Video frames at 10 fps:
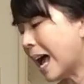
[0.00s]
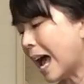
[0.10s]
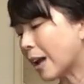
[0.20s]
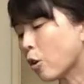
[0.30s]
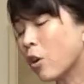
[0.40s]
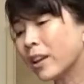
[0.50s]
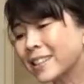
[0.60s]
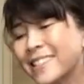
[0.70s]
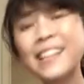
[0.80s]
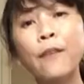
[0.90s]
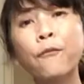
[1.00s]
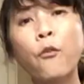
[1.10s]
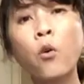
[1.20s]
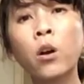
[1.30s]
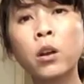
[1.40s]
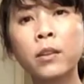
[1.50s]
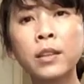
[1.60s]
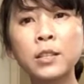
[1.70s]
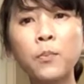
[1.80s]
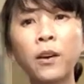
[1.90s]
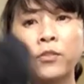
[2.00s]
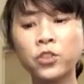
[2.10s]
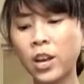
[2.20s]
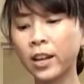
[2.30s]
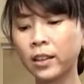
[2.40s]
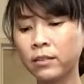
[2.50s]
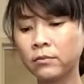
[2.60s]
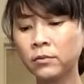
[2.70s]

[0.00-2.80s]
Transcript: at all, except for this puffy jacket,